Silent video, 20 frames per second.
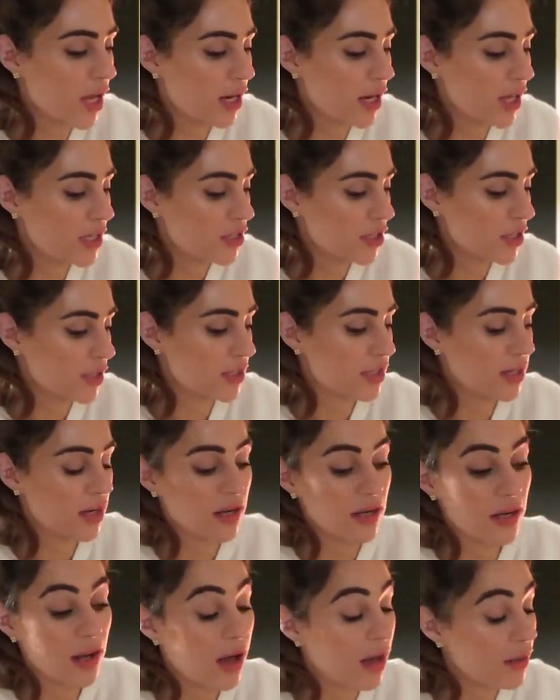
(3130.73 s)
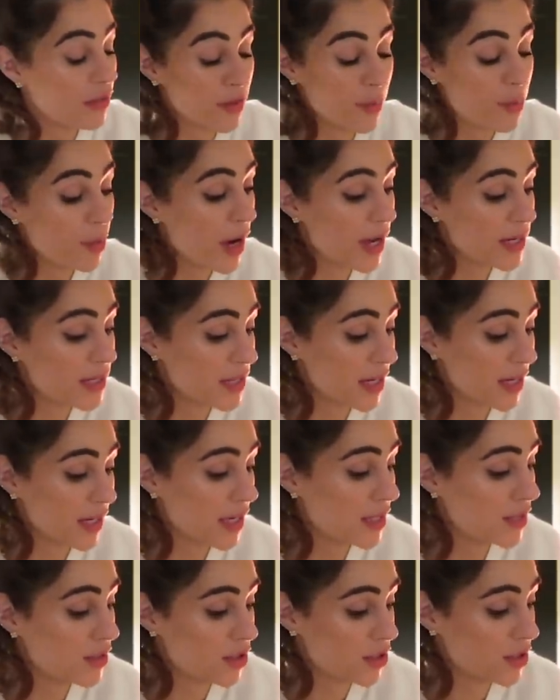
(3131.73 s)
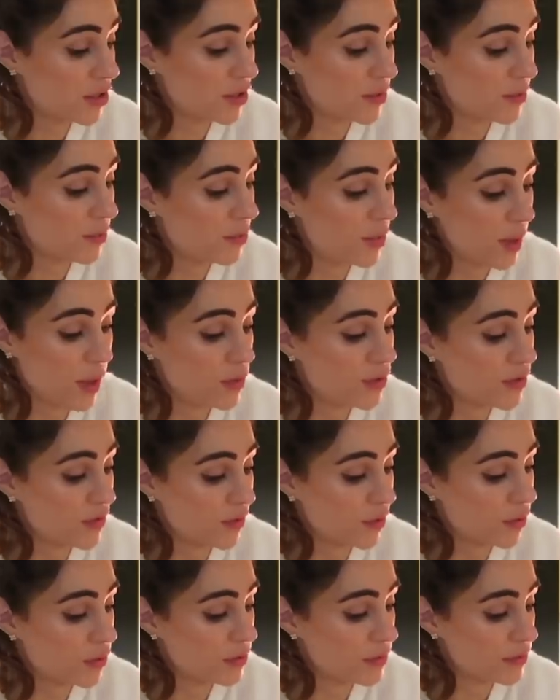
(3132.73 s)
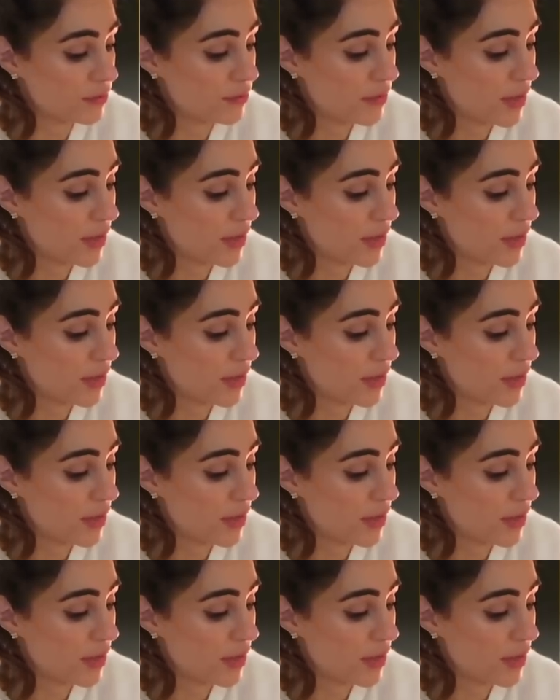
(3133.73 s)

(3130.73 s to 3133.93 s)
and the branding is just beautiful,